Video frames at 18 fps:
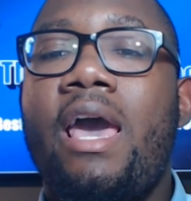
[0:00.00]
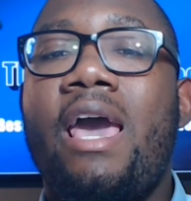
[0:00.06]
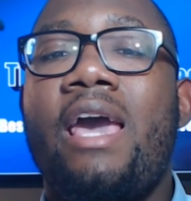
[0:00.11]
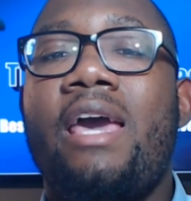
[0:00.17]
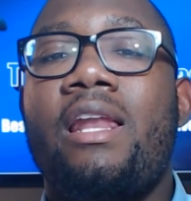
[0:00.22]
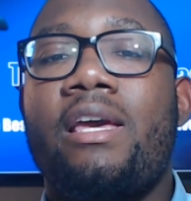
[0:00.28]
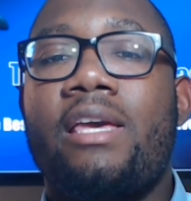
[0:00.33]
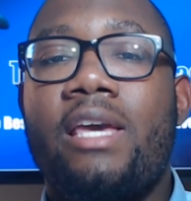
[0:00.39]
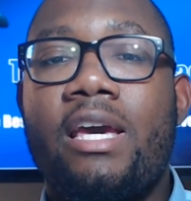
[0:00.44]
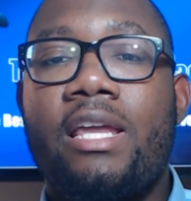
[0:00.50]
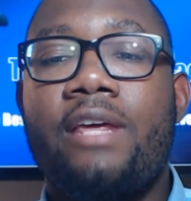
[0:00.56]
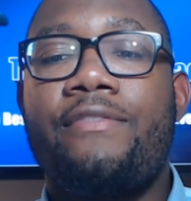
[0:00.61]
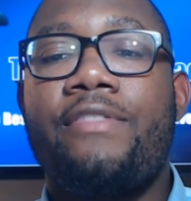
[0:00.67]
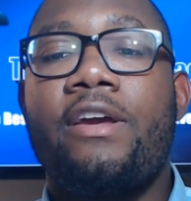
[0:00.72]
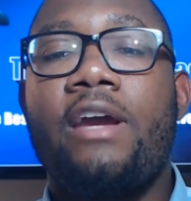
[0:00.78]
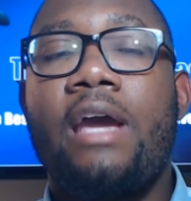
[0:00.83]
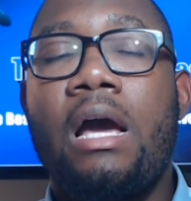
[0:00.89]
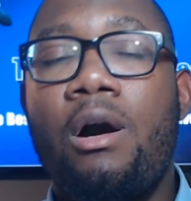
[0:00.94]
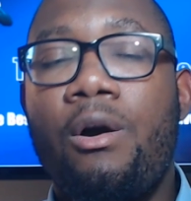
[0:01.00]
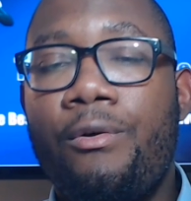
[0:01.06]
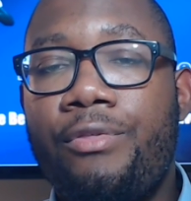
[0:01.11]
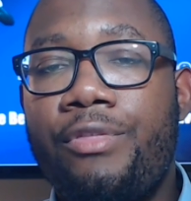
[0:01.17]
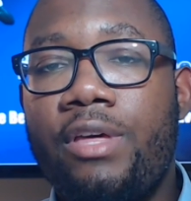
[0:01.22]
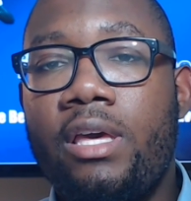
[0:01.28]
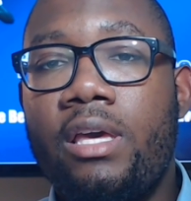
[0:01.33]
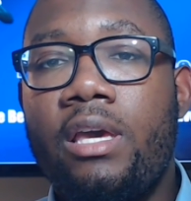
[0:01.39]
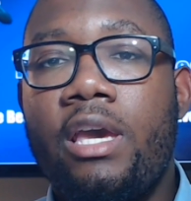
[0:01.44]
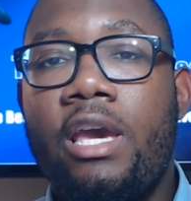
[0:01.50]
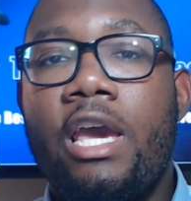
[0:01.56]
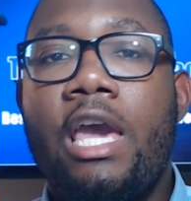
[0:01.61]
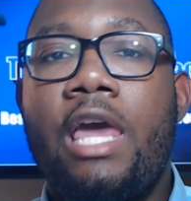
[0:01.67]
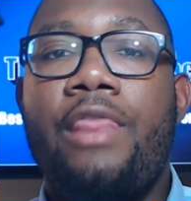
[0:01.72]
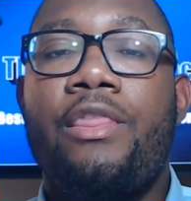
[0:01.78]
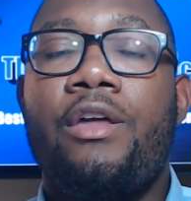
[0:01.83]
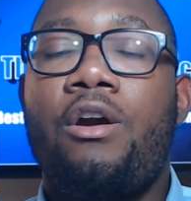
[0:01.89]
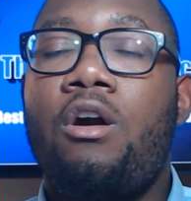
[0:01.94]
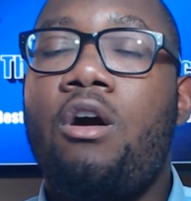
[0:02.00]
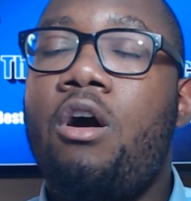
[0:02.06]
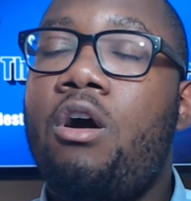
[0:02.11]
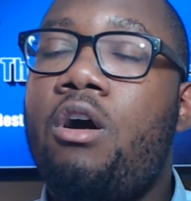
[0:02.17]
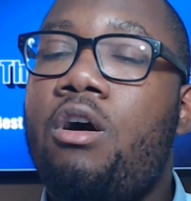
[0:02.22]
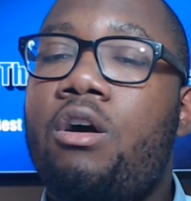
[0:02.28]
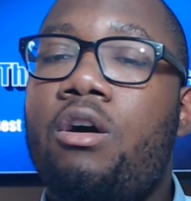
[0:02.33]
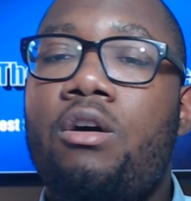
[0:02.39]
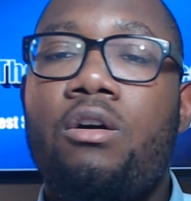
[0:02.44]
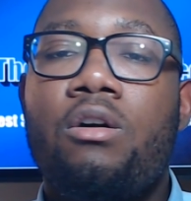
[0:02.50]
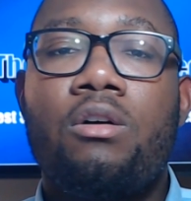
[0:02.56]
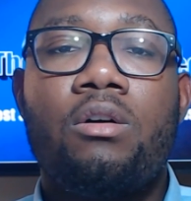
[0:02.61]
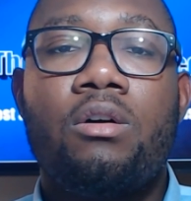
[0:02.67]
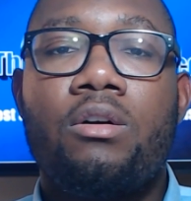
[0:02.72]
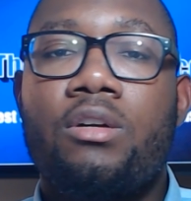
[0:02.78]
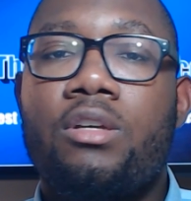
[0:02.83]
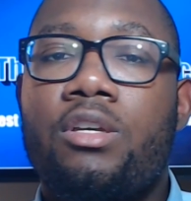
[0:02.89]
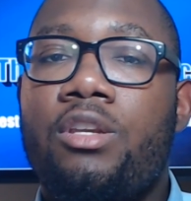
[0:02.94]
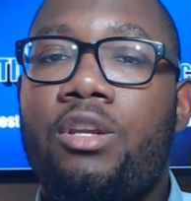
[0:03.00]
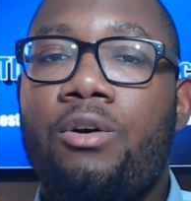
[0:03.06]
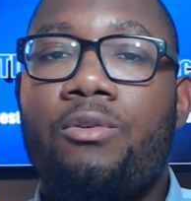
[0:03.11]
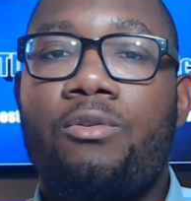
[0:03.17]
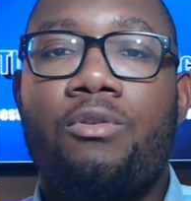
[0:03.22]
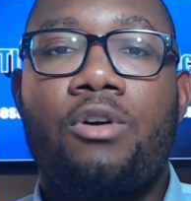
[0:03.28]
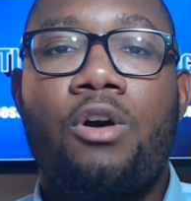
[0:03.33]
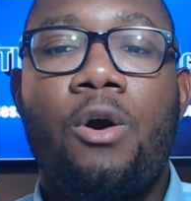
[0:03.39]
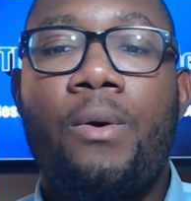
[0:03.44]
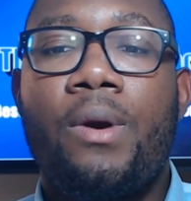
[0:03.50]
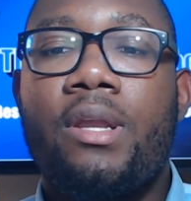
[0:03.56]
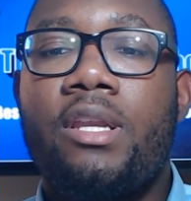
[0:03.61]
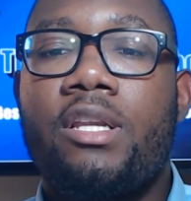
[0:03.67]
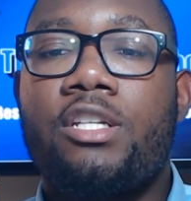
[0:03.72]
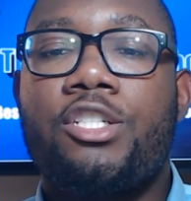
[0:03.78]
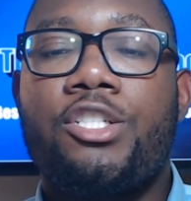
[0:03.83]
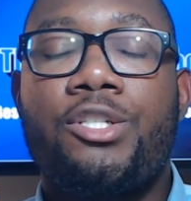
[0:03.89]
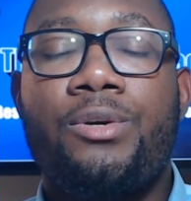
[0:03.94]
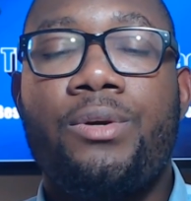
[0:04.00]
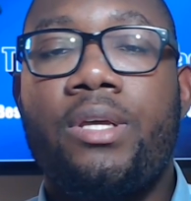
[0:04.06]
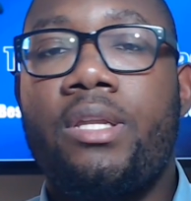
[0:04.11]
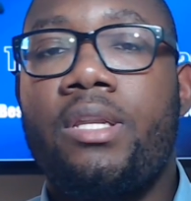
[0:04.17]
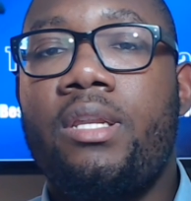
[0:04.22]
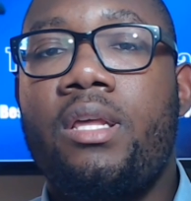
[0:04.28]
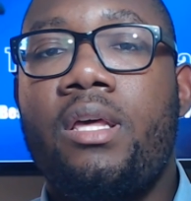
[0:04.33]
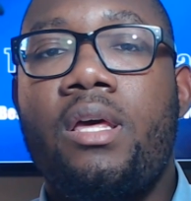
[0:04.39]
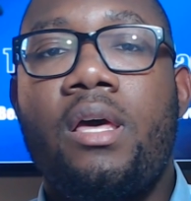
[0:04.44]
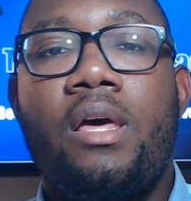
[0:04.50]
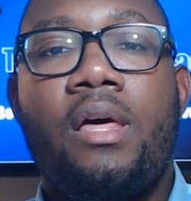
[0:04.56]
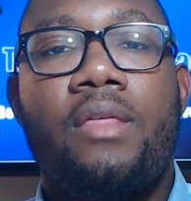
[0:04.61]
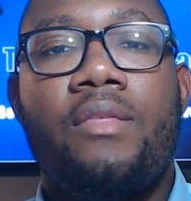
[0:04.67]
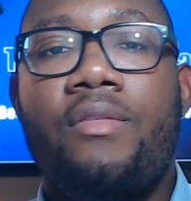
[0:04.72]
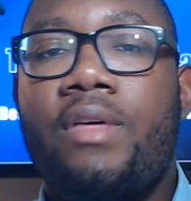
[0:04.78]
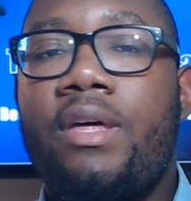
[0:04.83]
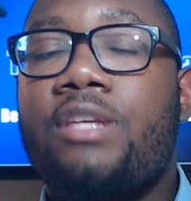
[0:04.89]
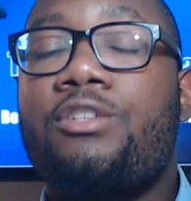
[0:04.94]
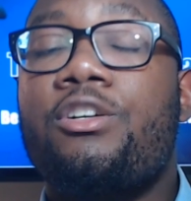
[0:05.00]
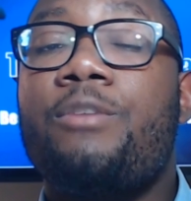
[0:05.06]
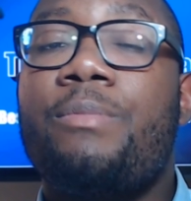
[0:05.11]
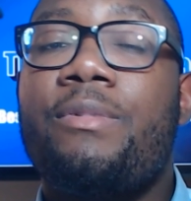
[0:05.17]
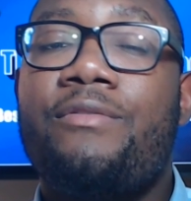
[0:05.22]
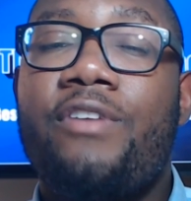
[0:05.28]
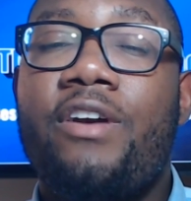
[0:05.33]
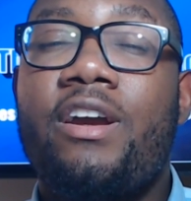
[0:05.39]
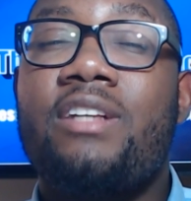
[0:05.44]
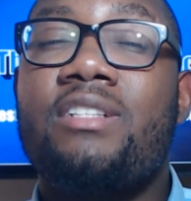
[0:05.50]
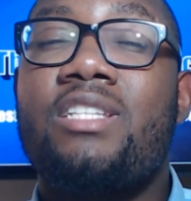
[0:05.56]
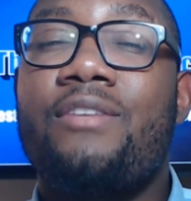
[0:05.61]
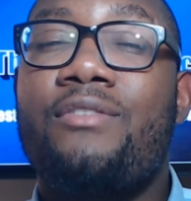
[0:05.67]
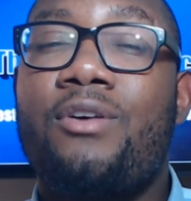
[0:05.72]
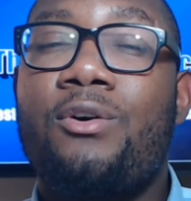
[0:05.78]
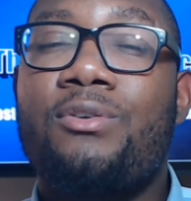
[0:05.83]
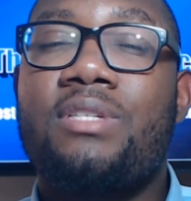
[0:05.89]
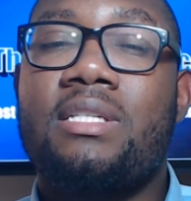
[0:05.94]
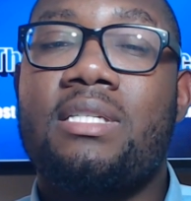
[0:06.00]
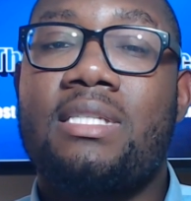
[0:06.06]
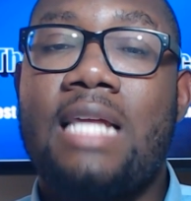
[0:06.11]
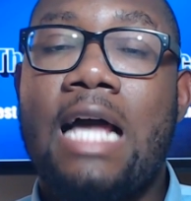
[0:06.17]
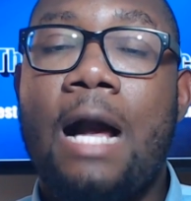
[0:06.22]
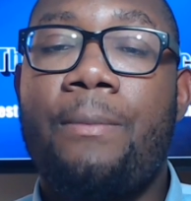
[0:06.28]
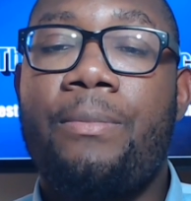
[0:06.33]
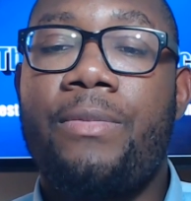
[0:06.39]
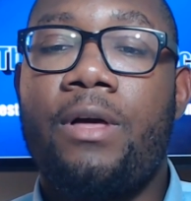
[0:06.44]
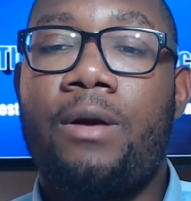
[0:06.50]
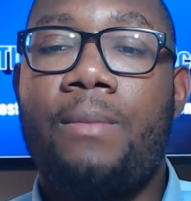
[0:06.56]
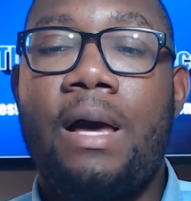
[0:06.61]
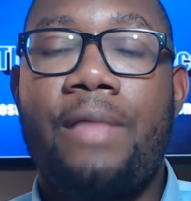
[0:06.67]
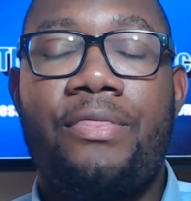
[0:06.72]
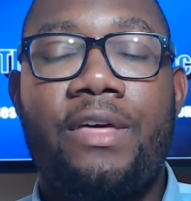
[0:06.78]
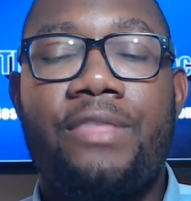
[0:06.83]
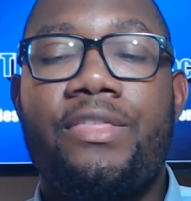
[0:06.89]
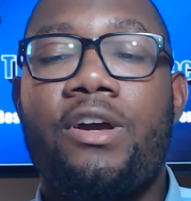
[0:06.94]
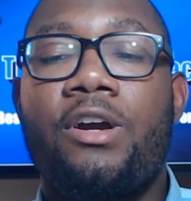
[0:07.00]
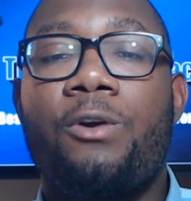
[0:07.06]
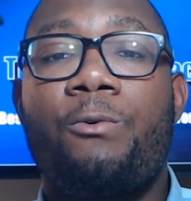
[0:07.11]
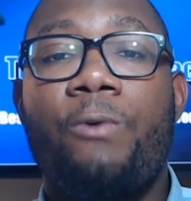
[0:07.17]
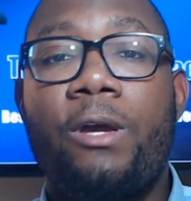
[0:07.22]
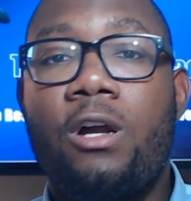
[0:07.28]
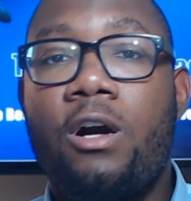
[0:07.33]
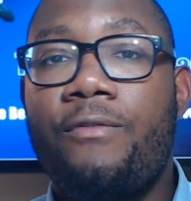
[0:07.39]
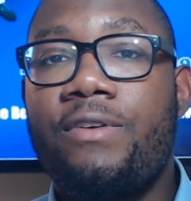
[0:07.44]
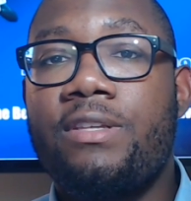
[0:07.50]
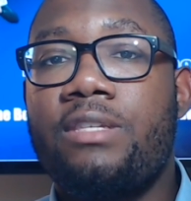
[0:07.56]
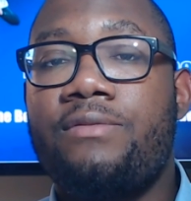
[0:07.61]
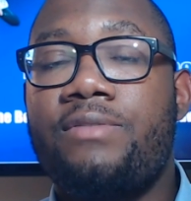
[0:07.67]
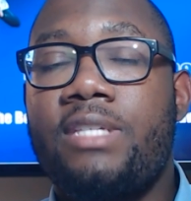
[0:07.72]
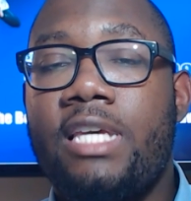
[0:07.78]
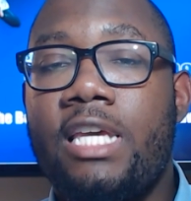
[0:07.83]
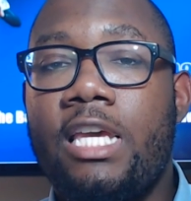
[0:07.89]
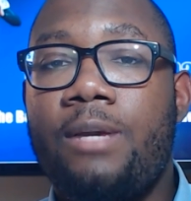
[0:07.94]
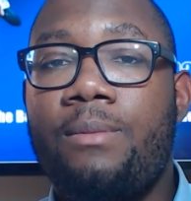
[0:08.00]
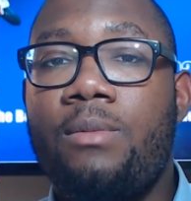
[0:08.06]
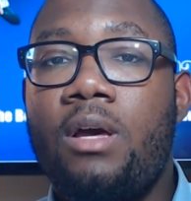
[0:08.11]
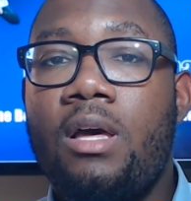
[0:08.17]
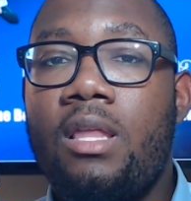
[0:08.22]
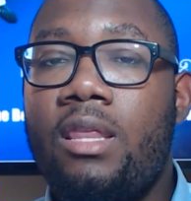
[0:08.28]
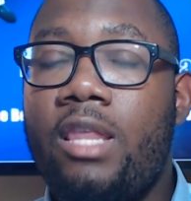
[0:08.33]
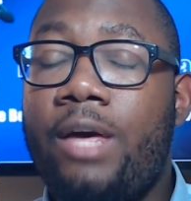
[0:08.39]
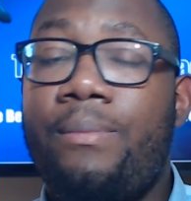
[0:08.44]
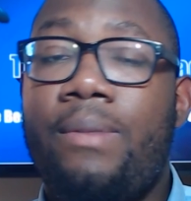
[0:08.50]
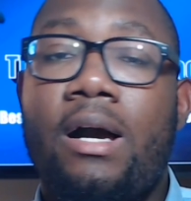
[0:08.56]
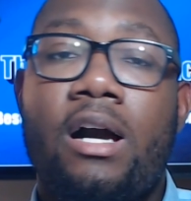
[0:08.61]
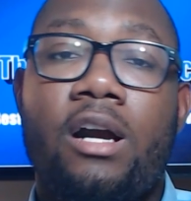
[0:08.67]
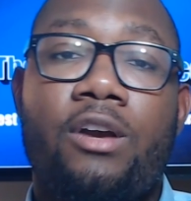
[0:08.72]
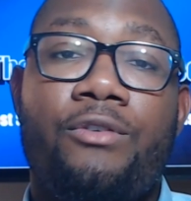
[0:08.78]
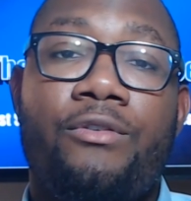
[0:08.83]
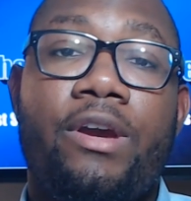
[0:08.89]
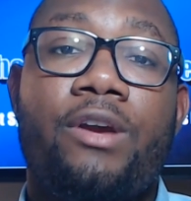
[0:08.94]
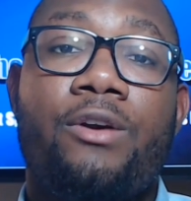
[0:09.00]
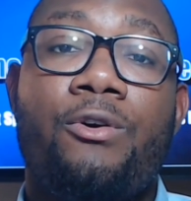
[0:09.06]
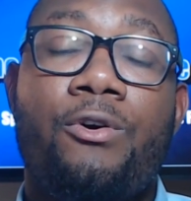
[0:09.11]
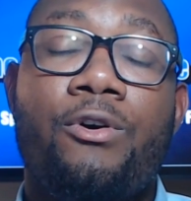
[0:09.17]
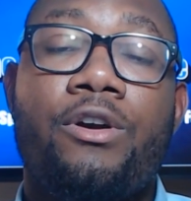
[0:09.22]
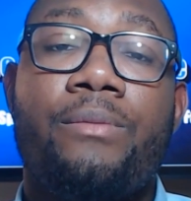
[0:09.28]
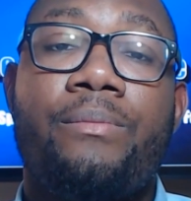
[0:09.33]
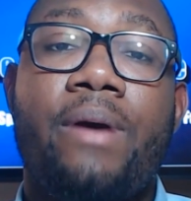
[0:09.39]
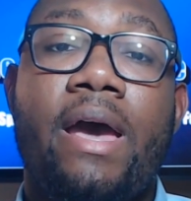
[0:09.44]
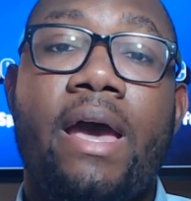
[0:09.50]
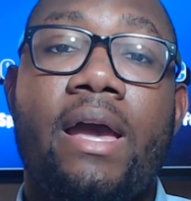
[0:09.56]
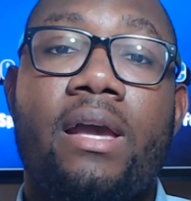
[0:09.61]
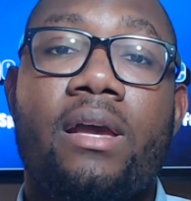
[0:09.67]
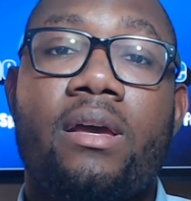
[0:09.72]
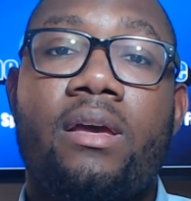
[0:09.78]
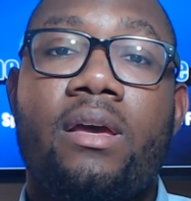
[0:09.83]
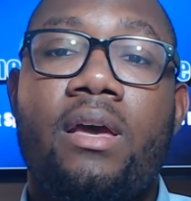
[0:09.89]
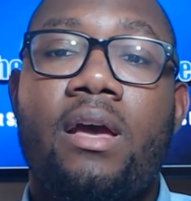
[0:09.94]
And again, if they're healthy and they're all, you know, going and shooting, then it's going to be very difficult to stop them. I think they're a great offensive team led by a great quarterback.